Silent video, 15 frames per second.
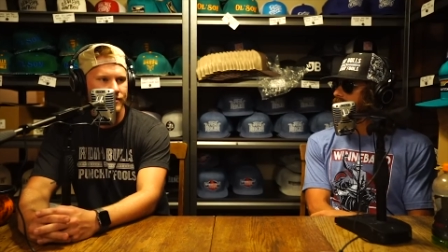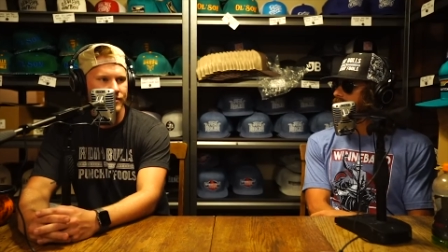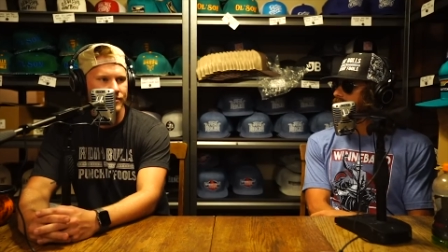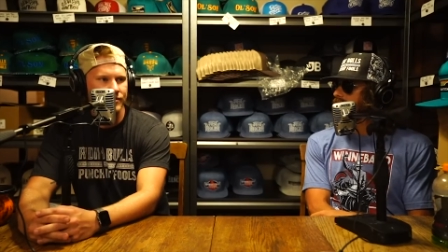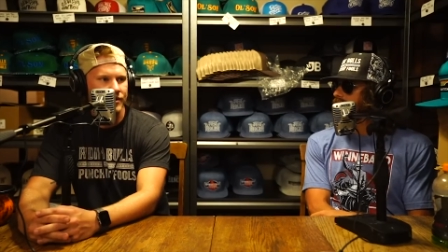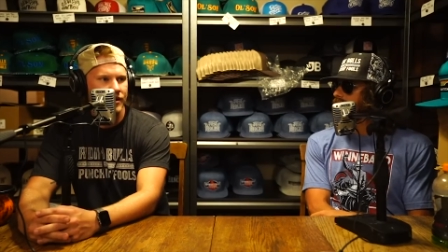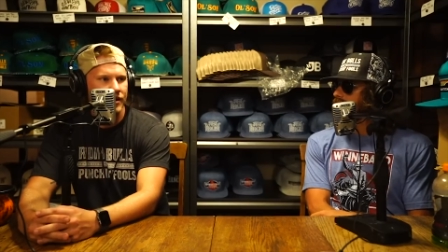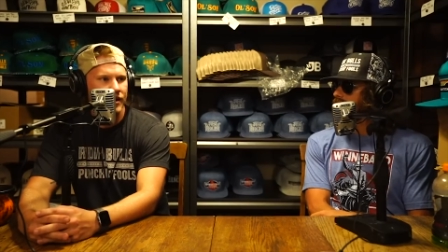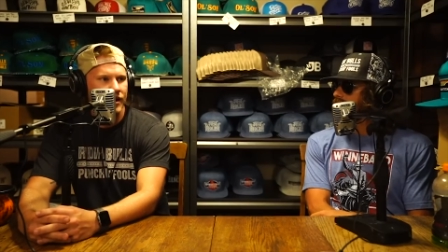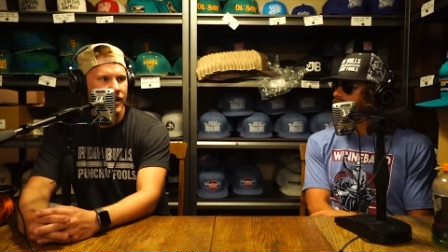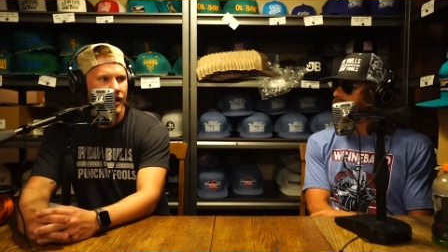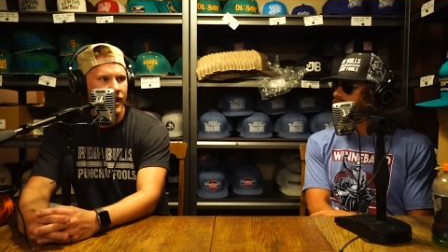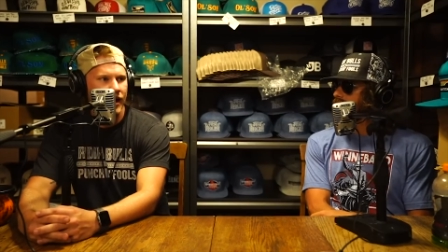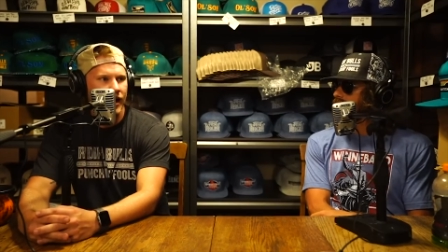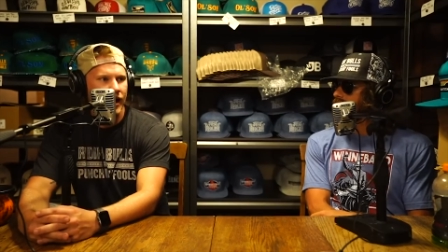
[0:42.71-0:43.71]
dude,
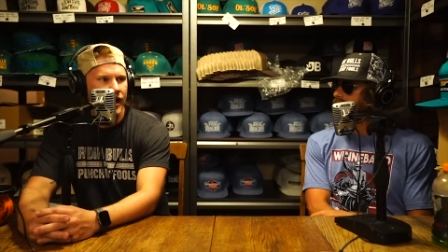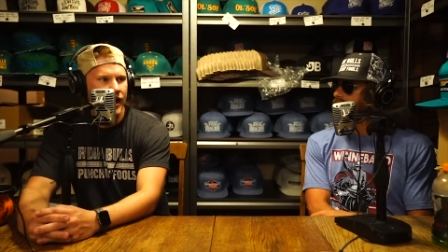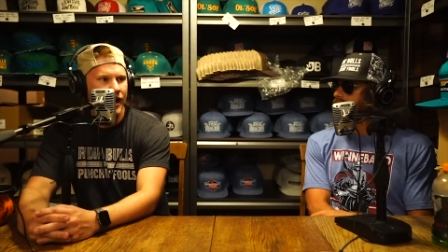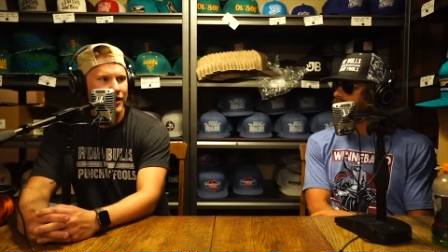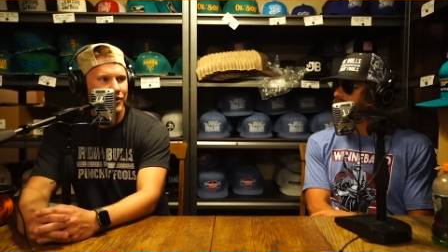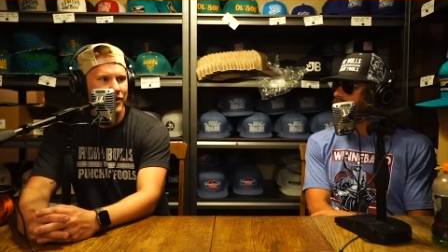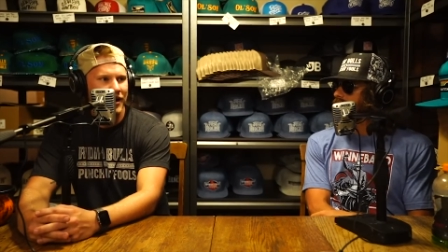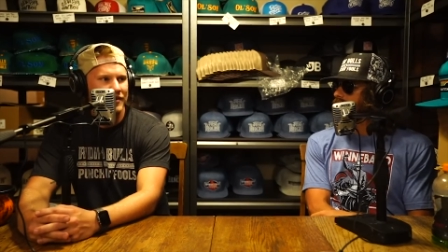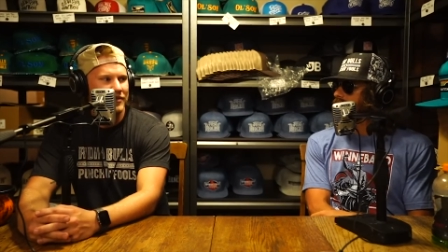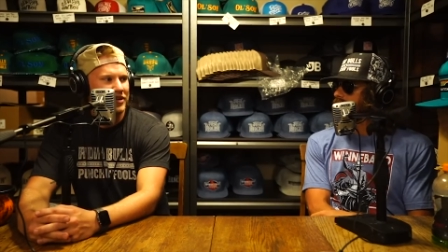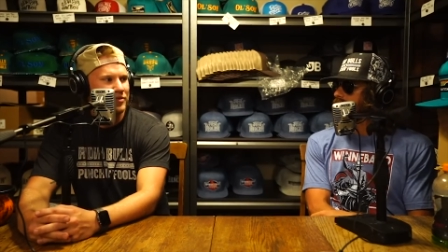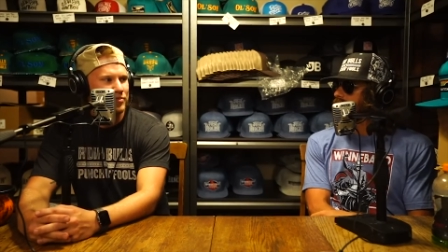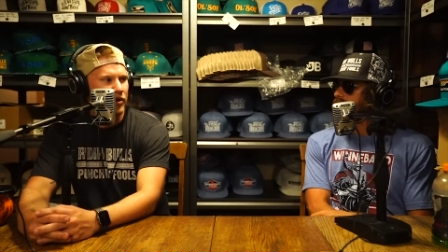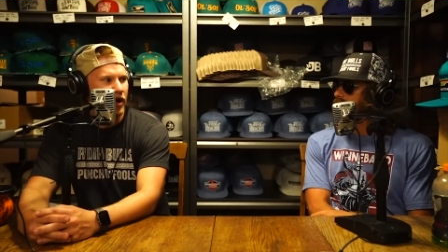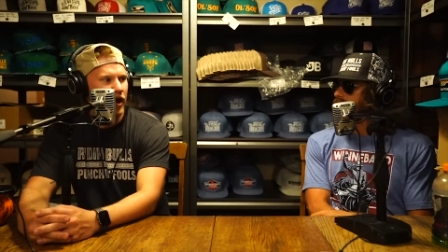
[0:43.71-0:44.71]
I don't have
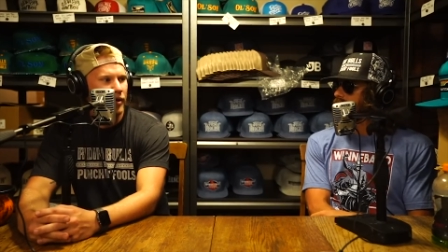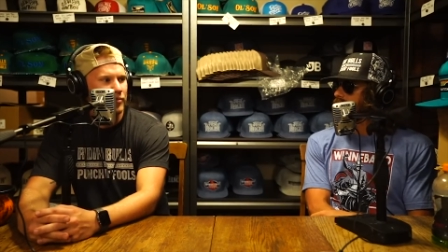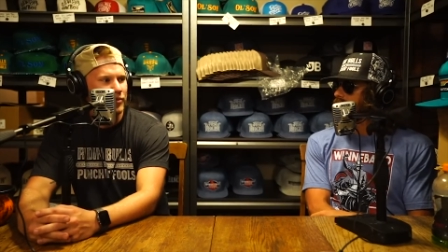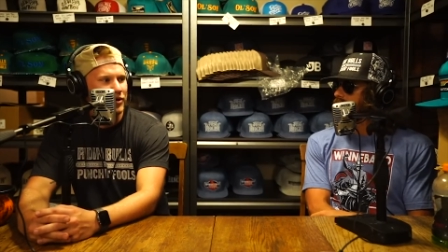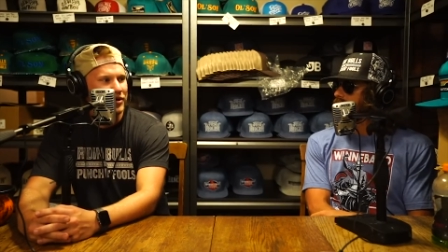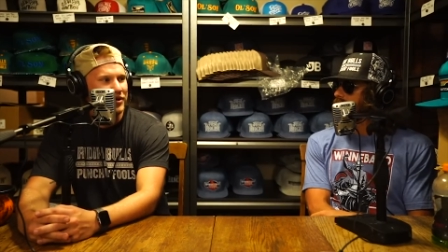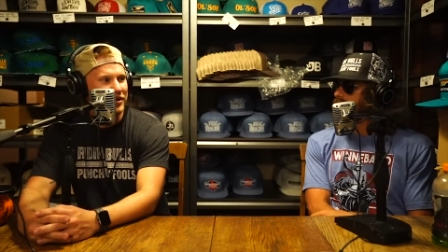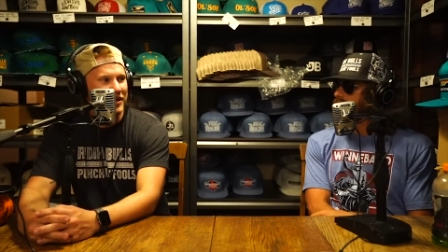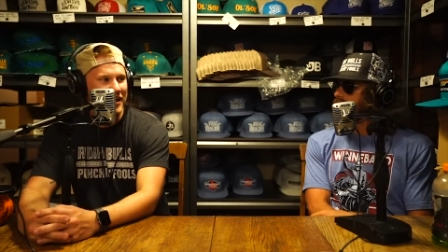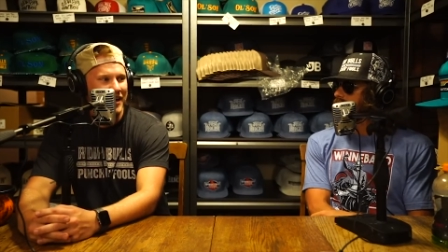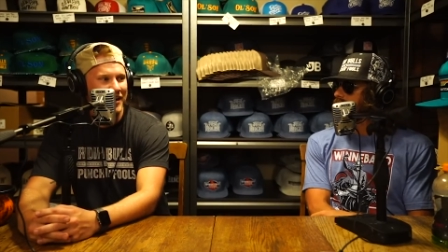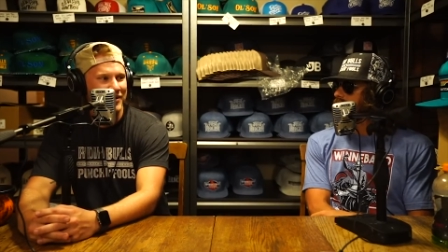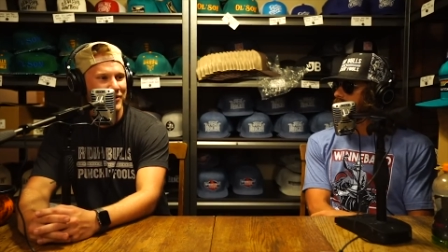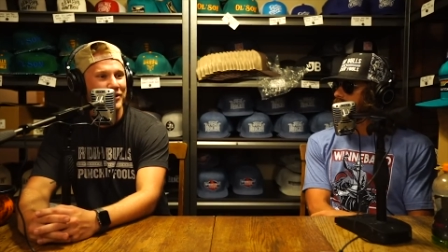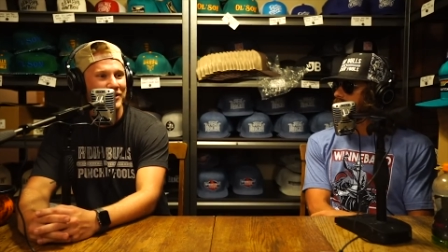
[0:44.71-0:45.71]
any problem with,